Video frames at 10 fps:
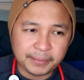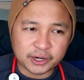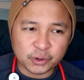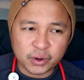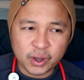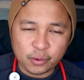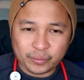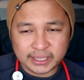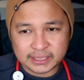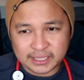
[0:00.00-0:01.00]
Pero
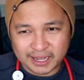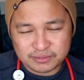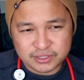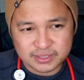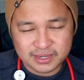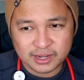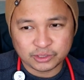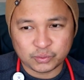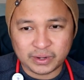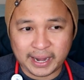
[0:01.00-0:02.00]
when it comes
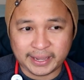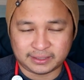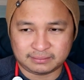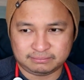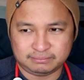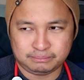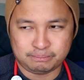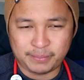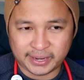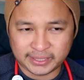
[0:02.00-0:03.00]
to like
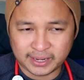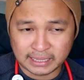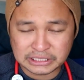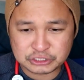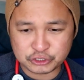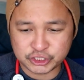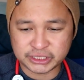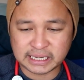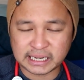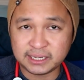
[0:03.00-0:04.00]
medical,
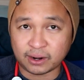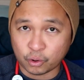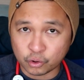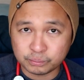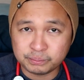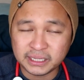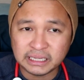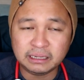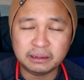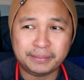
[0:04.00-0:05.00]
surgical,
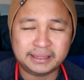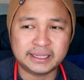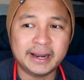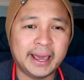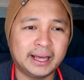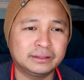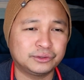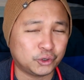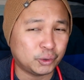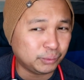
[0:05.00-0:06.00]
OB, mental
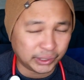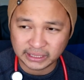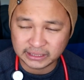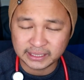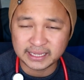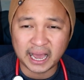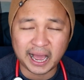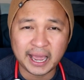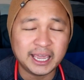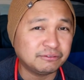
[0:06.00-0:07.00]
health, community,
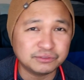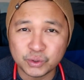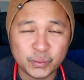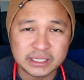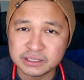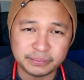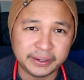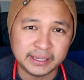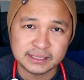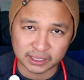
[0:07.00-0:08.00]
I have no
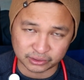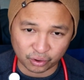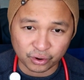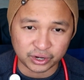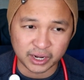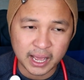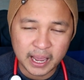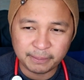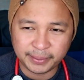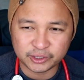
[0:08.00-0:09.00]
experience at all.
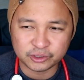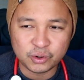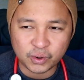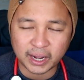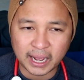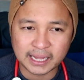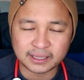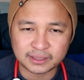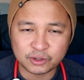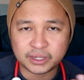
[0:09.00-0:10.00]
Pero look
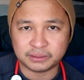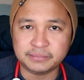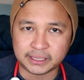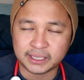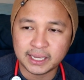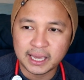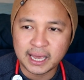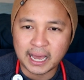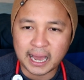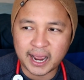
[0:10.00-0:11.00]
at me.
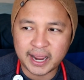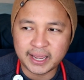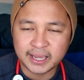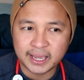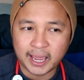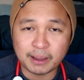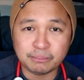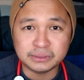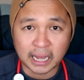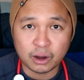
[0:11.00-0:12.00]
I
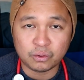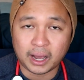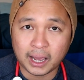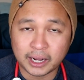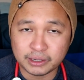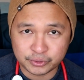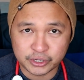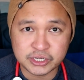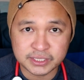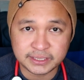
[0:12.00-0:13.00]
am now an
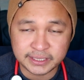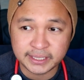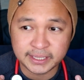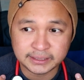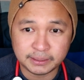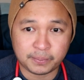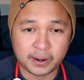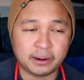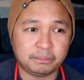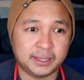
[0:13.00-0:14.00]
emergency
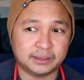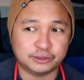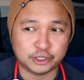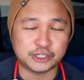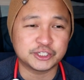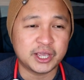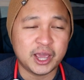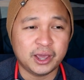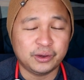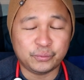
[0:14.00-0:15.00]
department nurse,
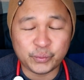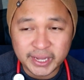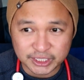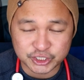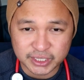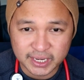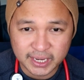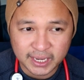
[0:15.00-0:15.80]
which